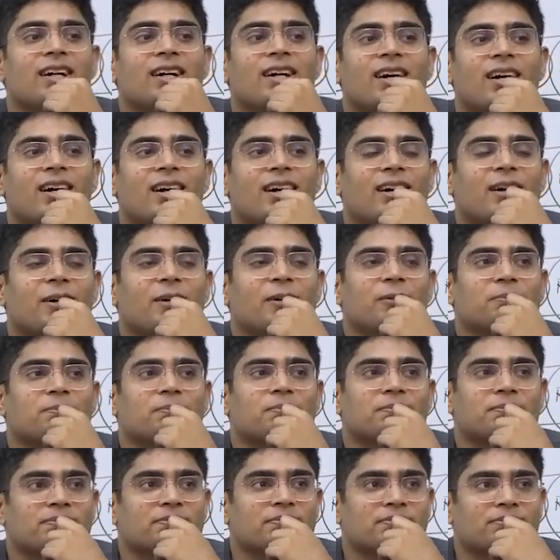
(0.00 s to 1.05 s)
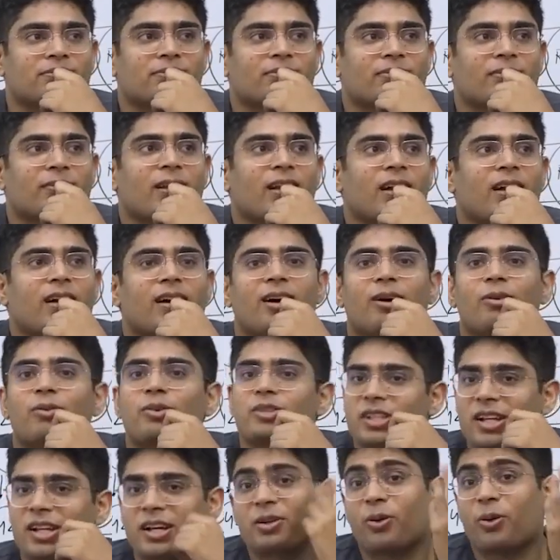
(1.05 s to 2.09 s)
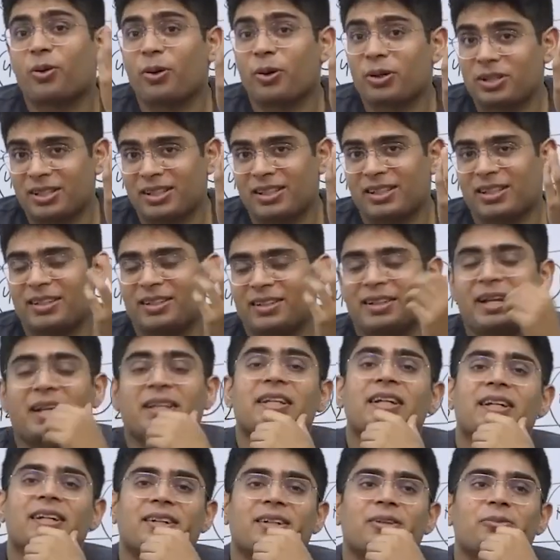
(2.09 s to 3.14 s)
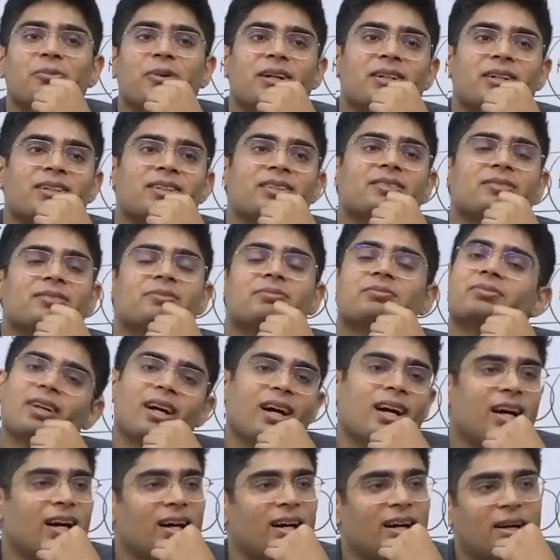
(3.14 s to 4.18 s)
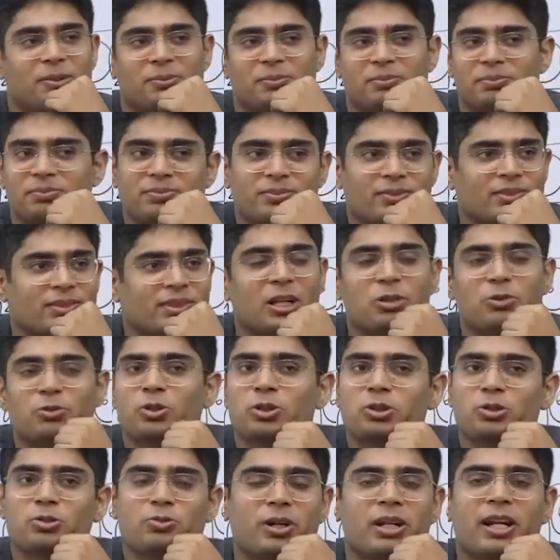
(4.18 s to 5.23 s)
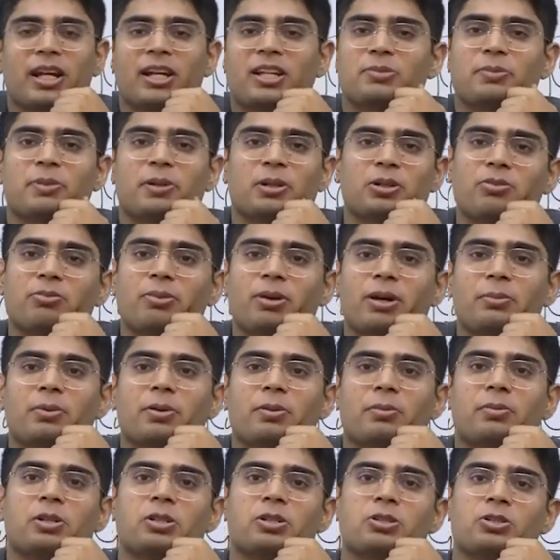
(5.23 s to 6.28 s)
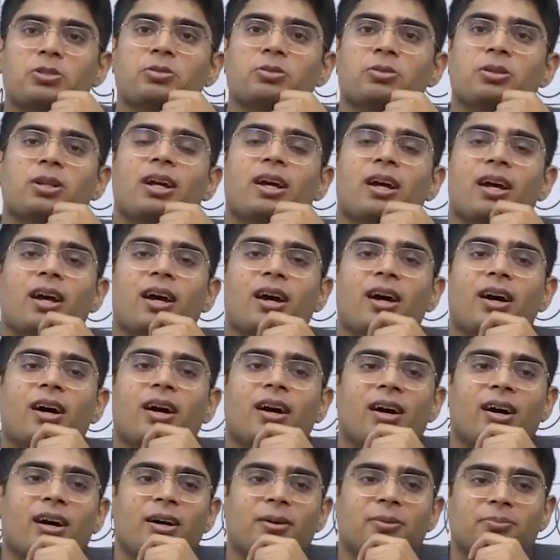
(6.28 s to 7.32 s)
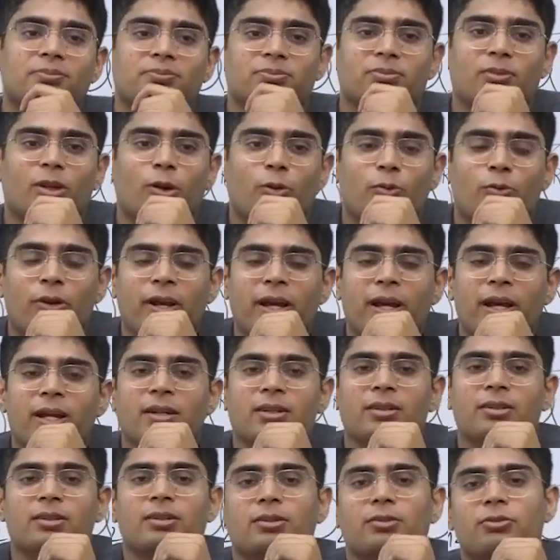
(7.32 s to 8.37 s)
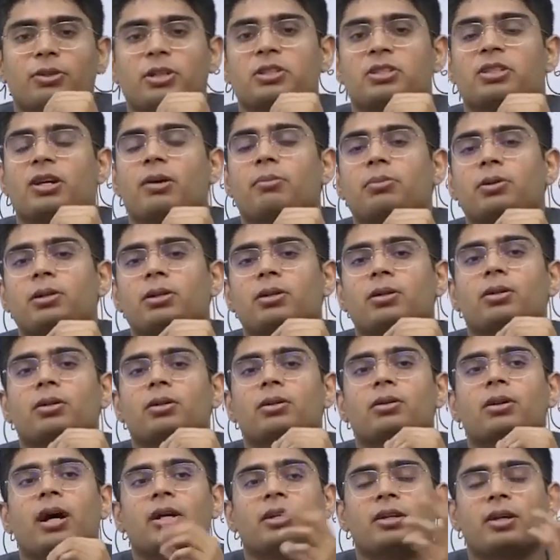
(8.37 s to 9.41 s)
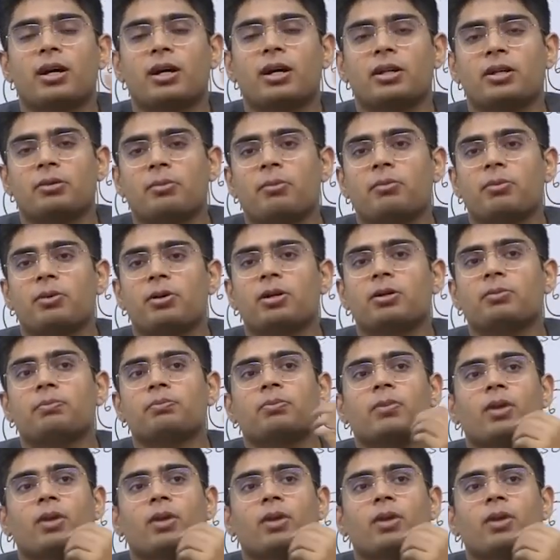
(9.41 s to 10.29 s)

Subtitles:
um, which are not ethical, but that was one aspect of my preparation, where for example I remember